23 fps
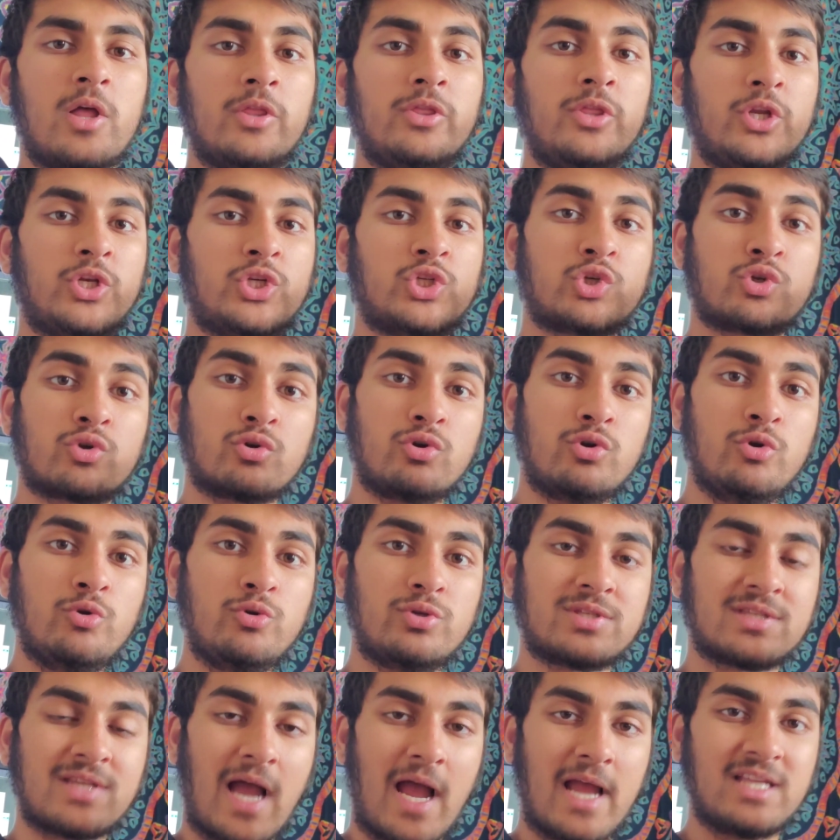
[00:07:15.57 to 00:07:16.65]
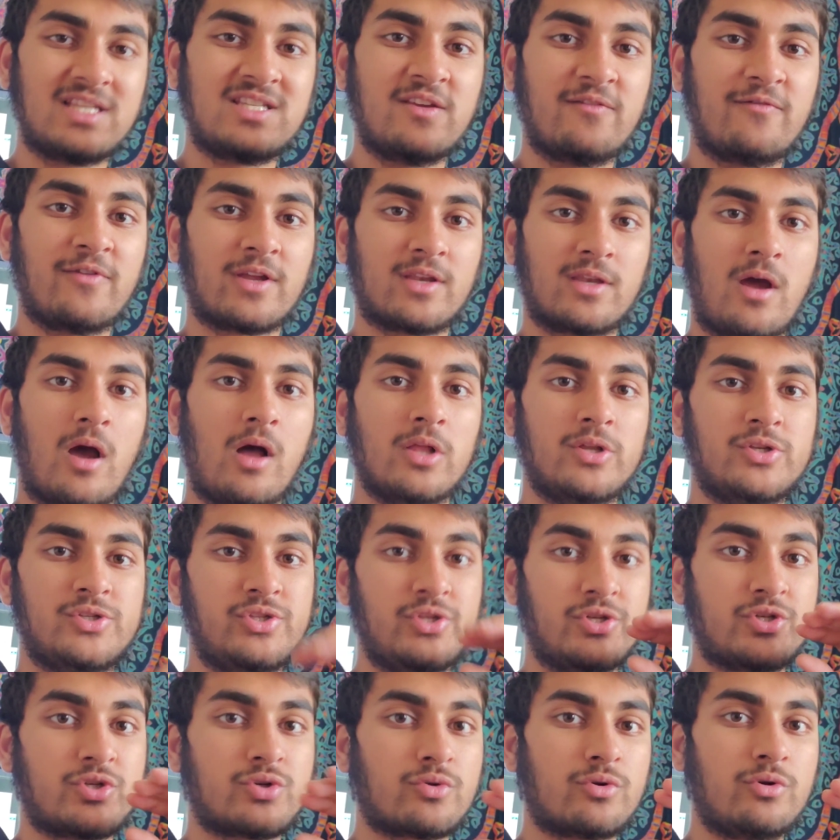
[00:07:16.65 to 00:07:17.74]
the true scientific knowledge,
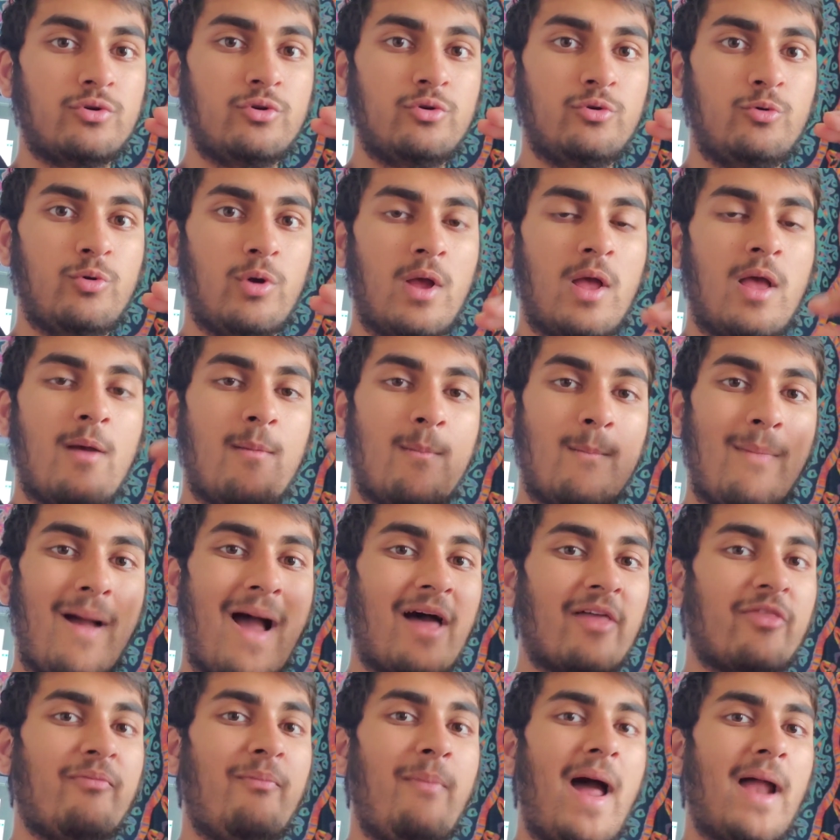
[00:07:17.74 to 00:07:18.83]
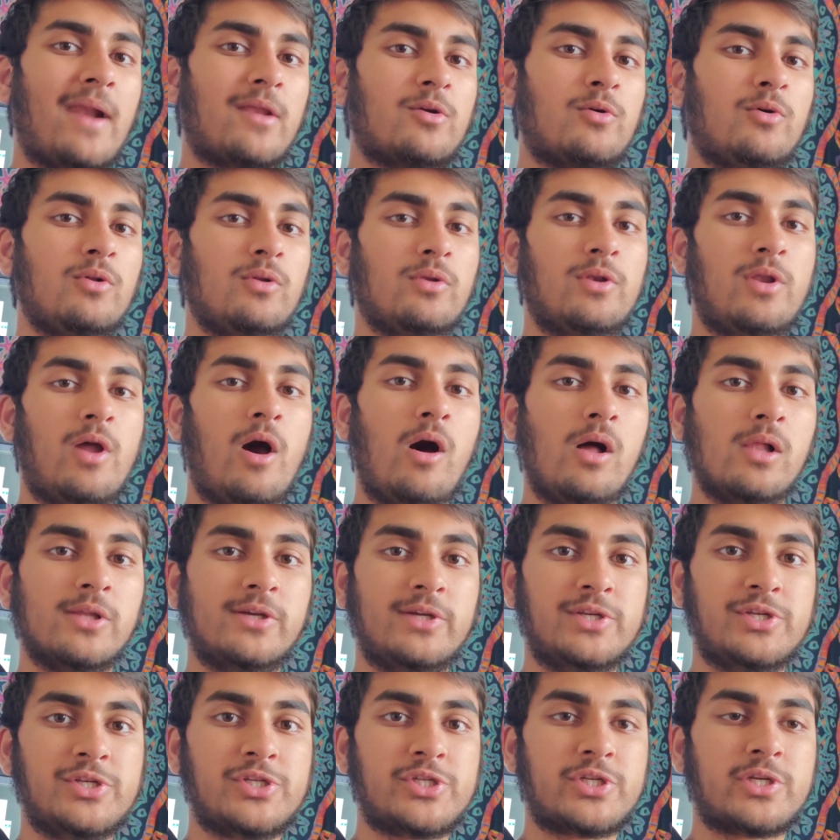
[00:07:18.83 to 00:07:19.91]
the true mathematical
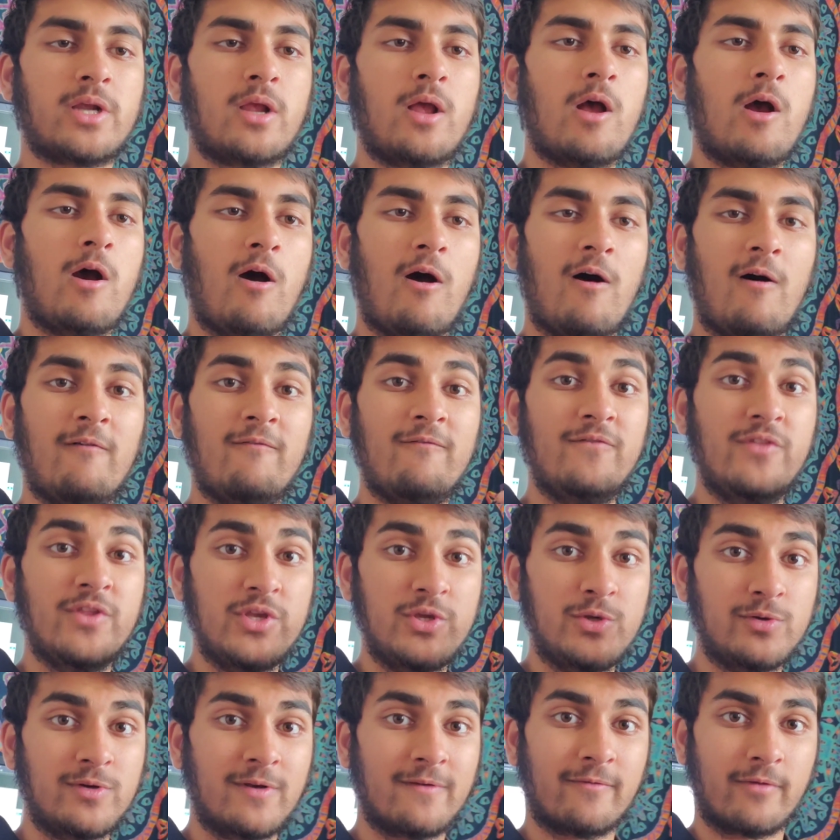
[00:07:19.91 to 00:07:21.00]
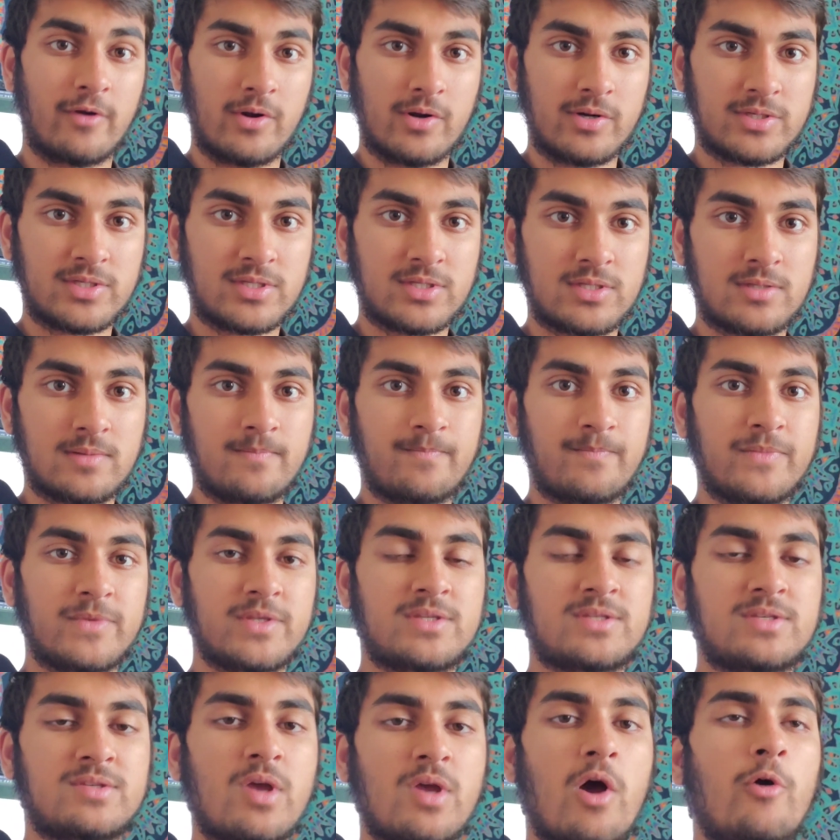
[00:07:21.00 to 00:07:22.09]
knowledge of the universe.
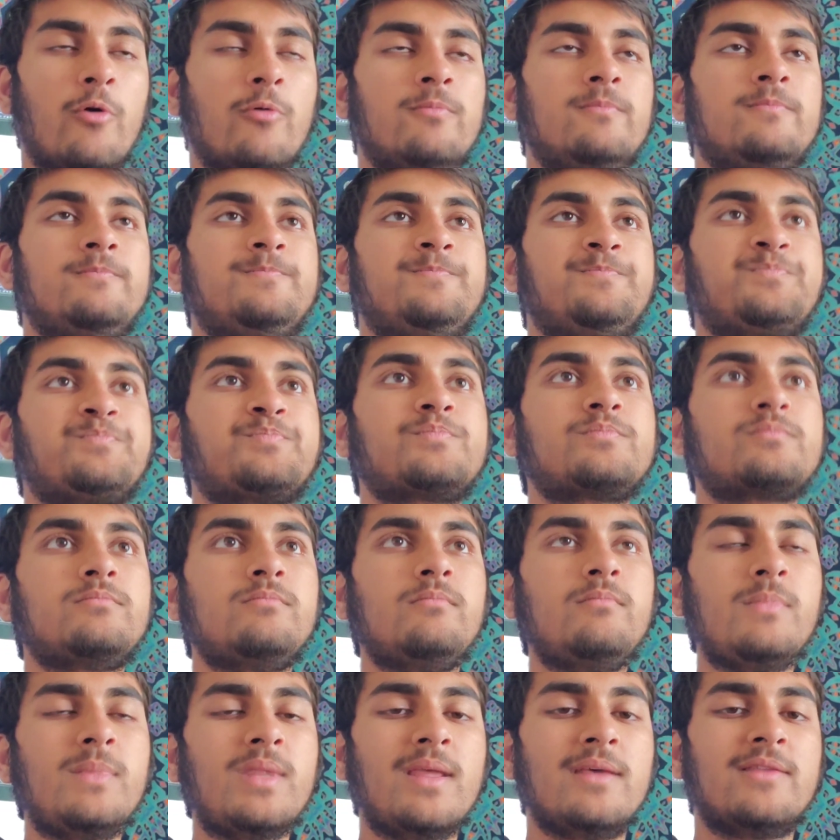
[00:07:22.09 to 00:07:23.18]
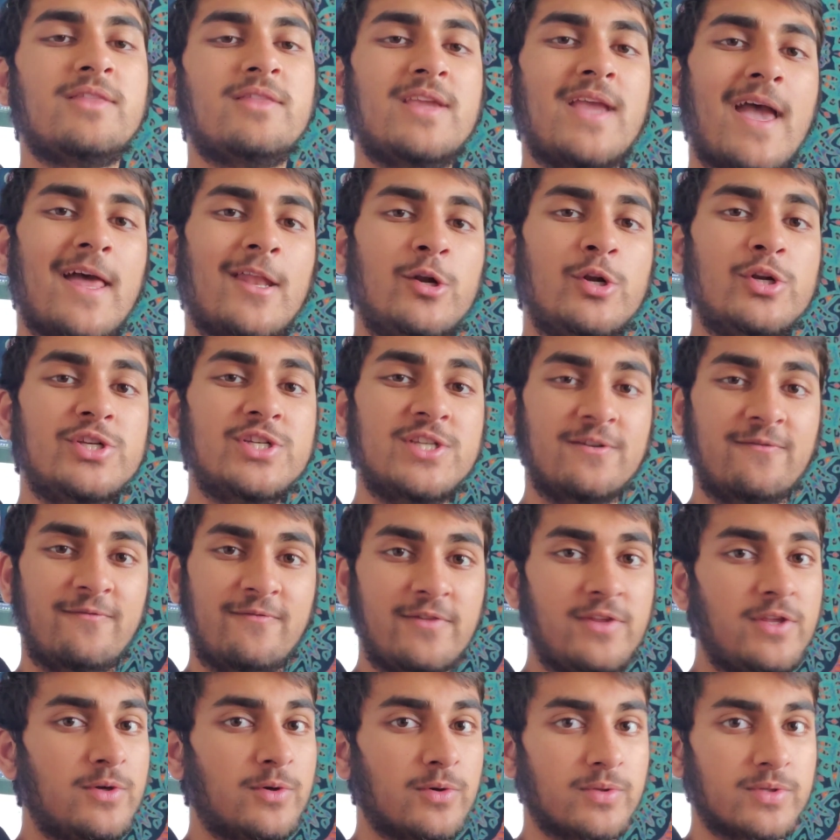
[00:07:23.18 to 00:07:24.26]
So, the energy
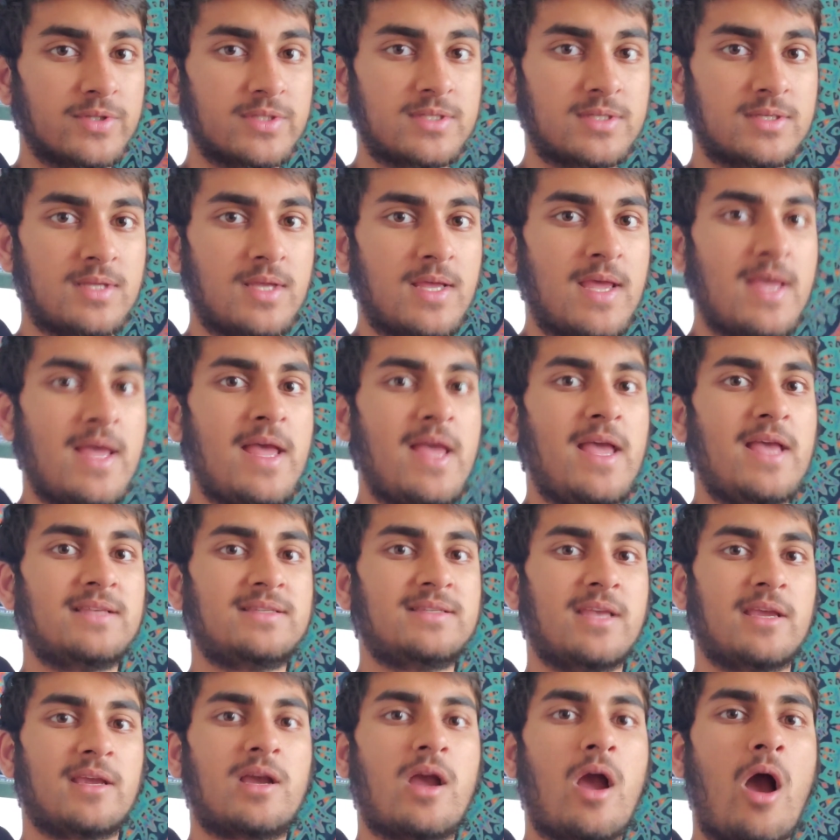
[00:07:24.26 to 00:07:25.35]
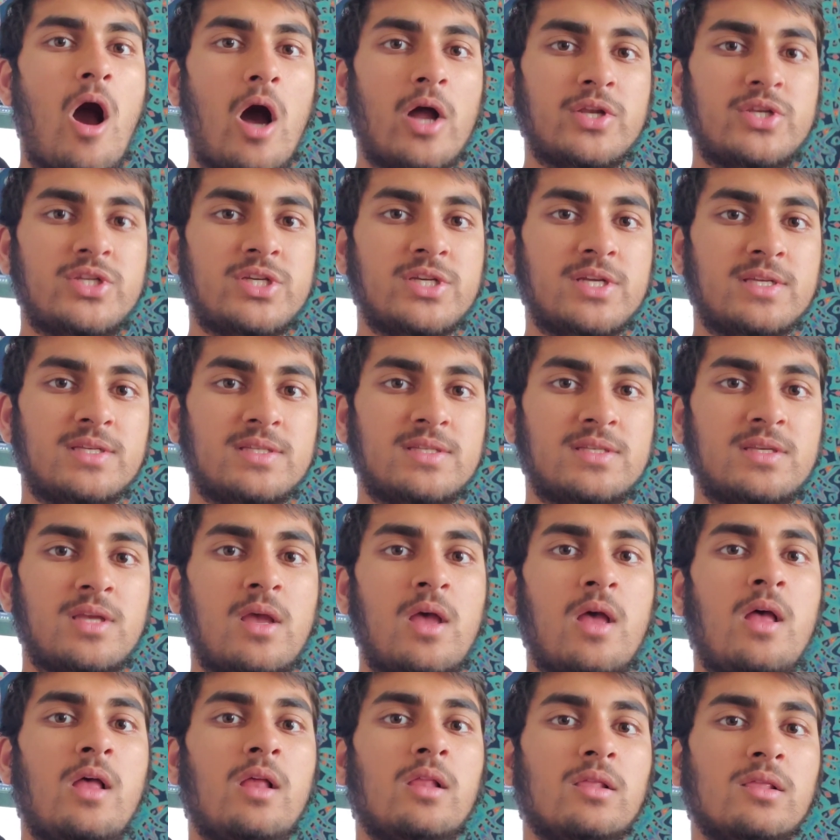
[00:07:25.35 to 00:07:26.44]
field is a conscious,
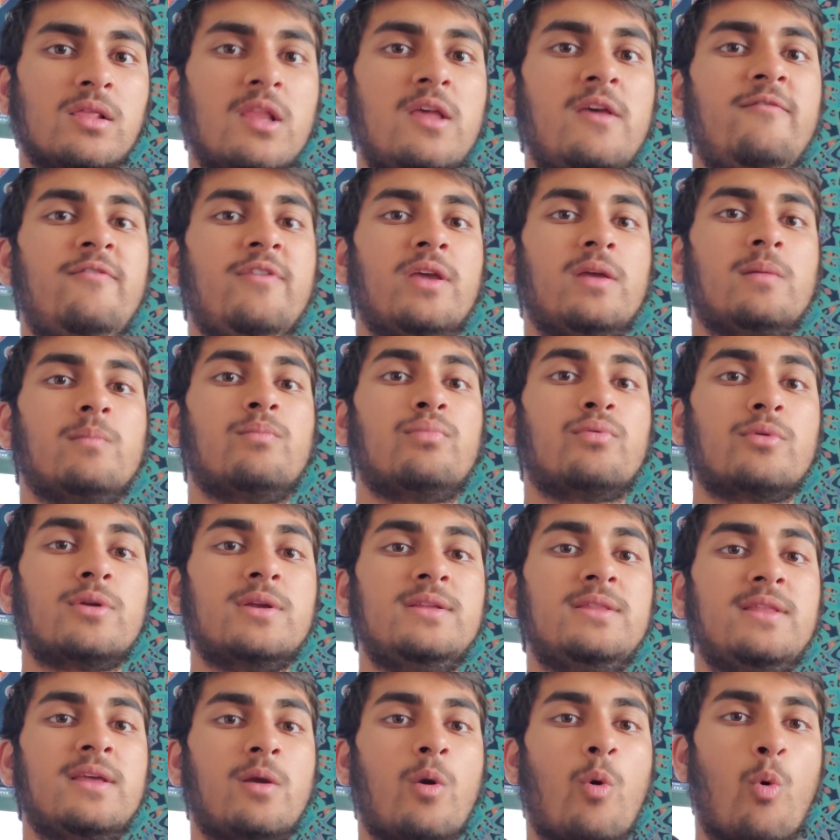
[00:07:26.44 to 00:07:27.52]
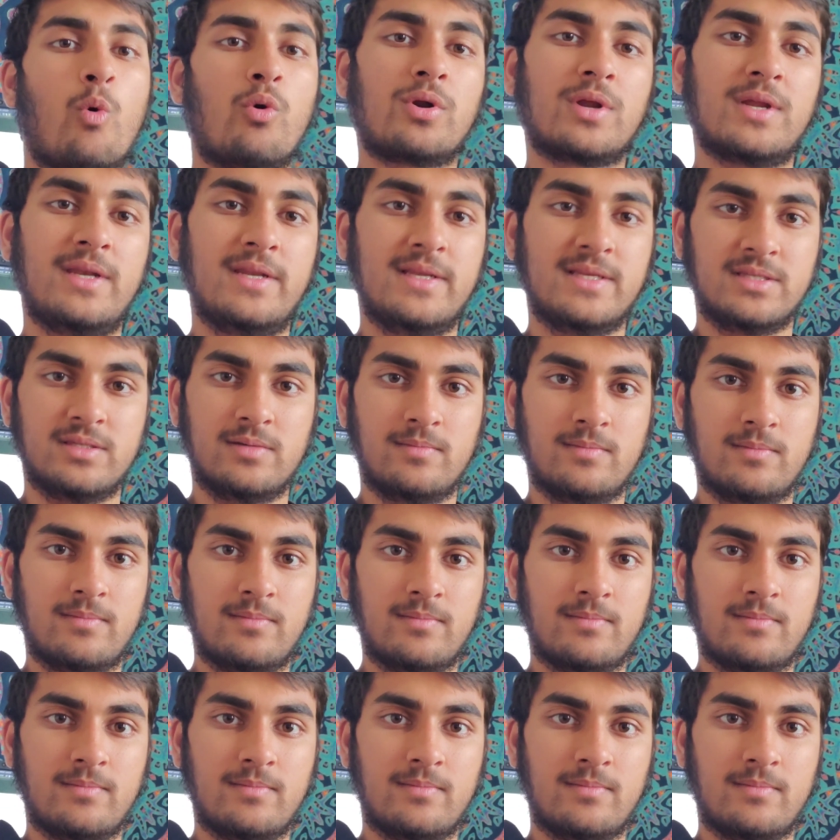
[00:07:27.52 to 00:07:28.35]
living, breathing organism.